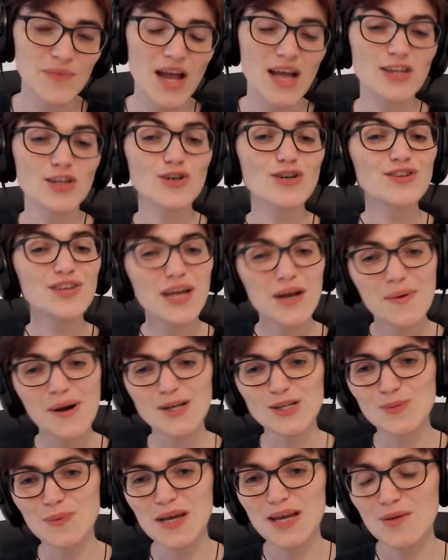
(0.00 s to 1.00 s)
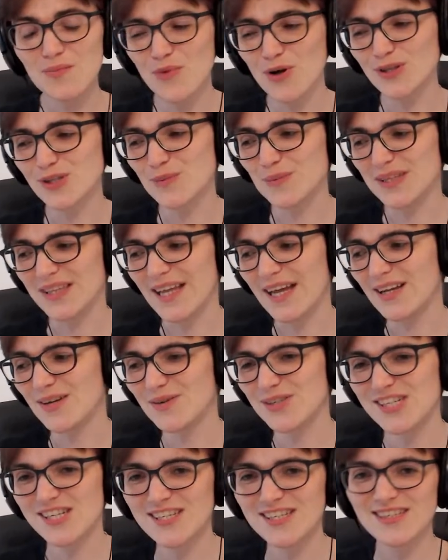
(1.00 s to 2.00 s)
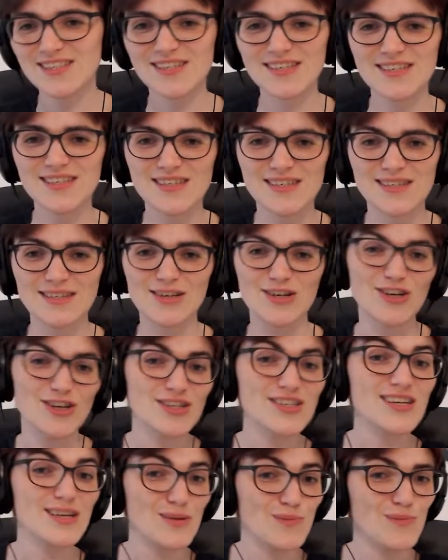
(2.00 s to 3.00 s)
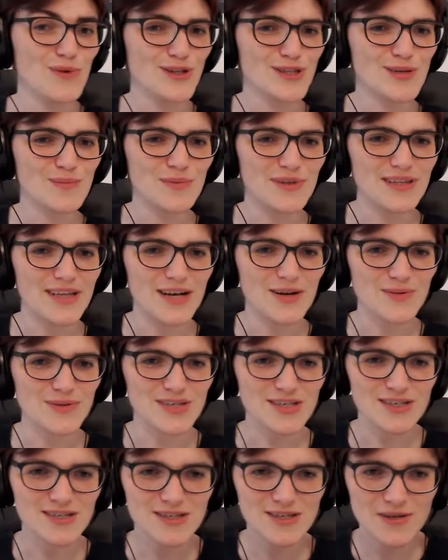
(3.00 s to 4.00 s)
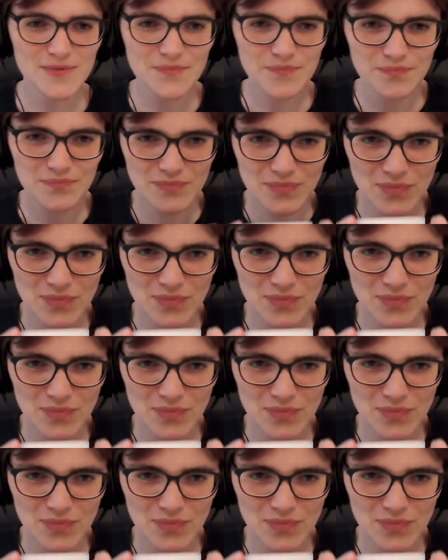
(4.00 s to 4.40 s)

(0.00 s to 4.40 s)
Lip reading: And the good thing about speaking multiple languages is cursing in multiple languages.